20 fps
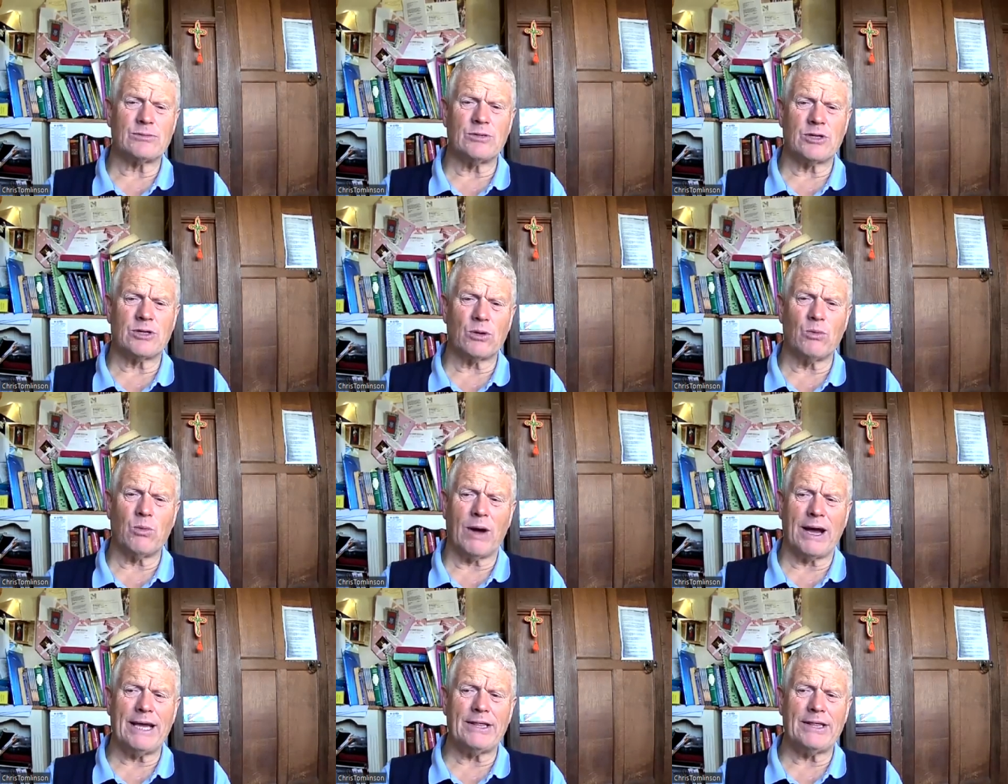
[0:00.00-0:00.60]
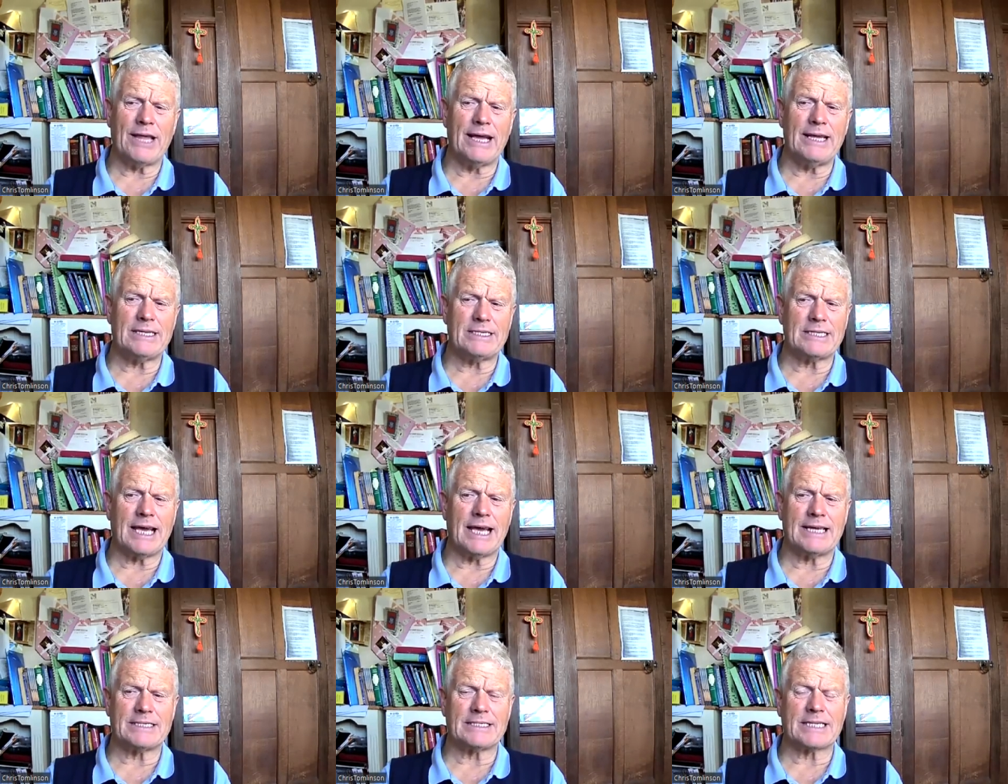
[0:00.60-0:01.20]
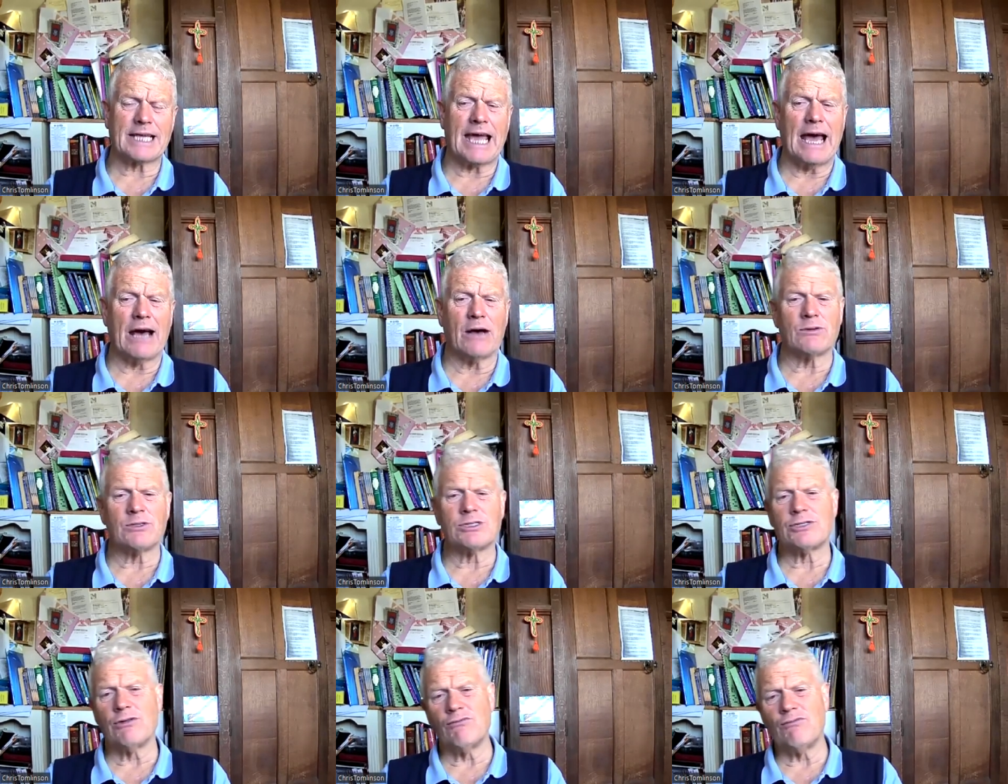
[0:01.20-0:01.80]
with the way they test
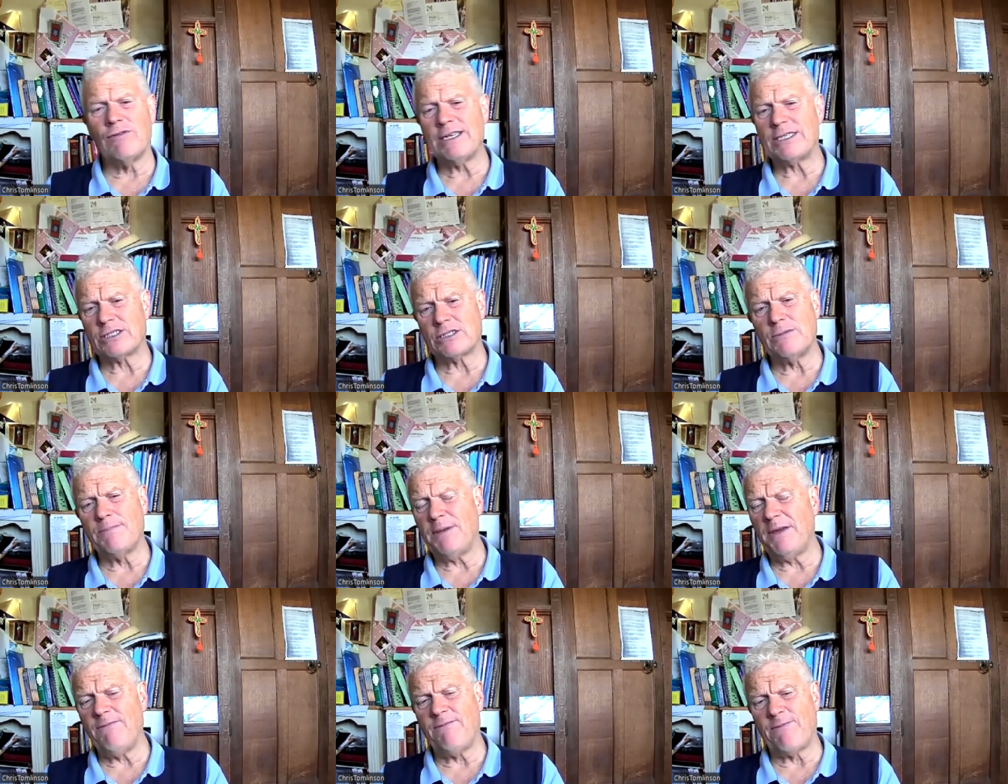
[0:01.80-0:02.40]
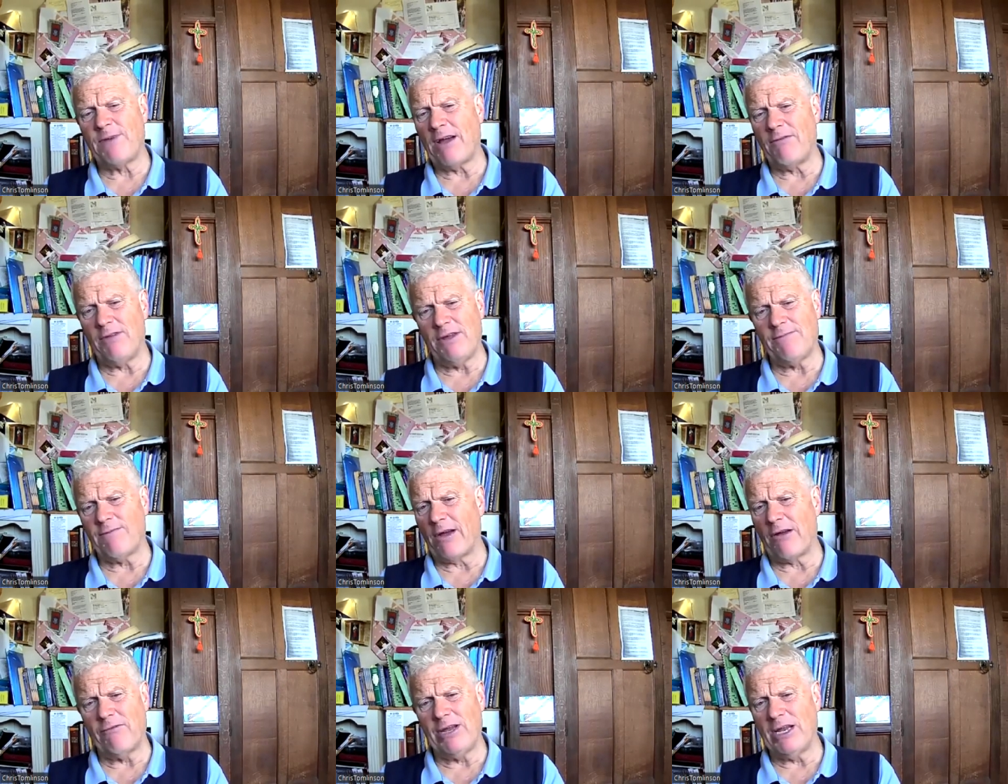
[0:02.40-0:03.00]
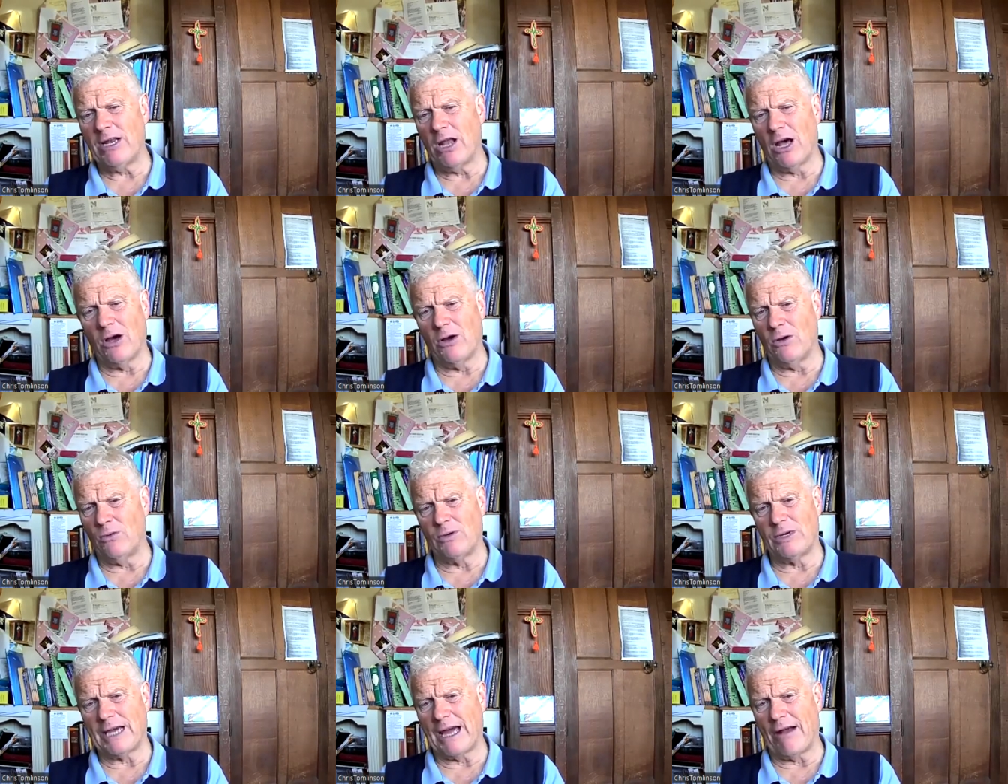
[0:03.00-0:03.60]
cows, the risks would be very, very
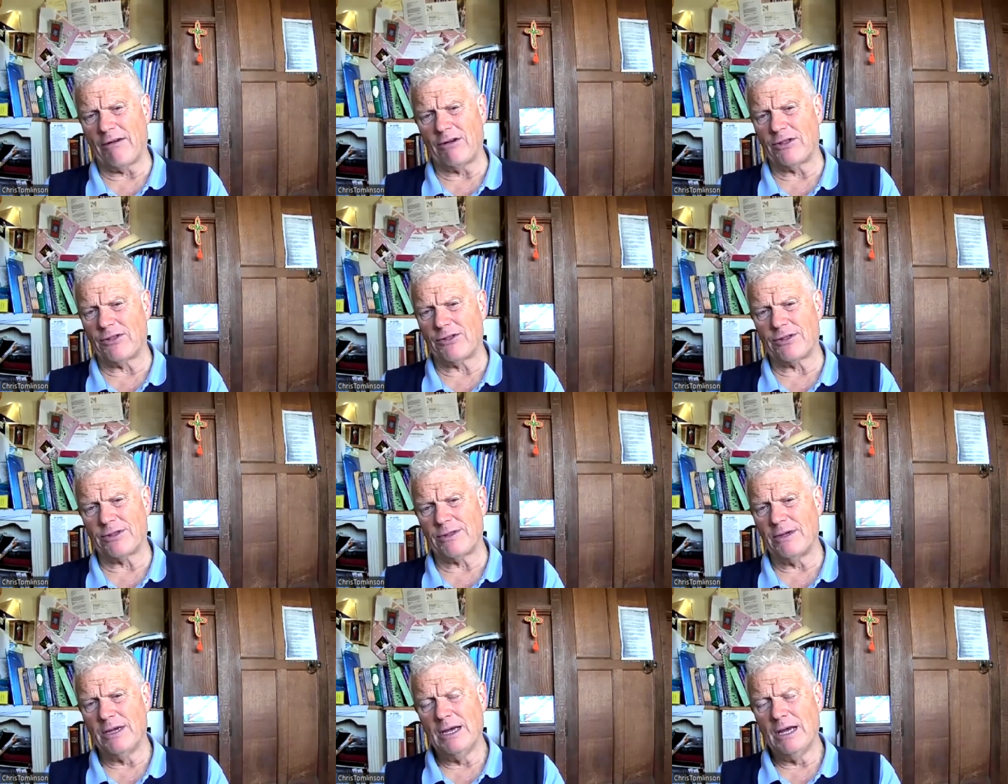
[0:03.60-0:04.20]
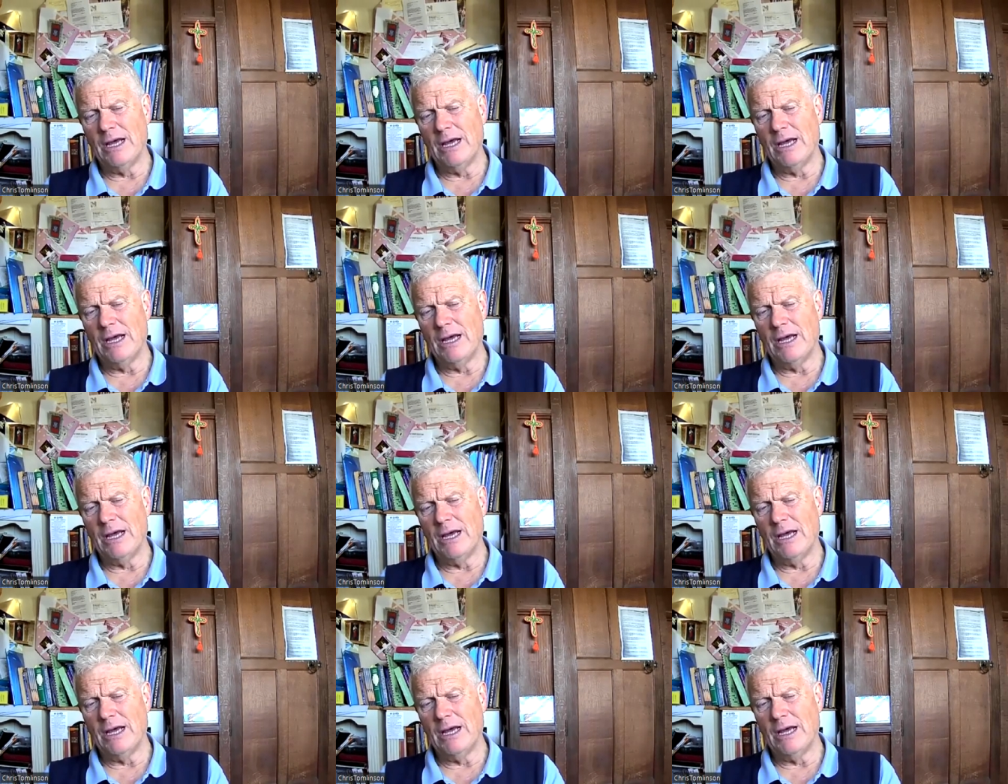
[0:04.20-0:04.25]
low, Gareth.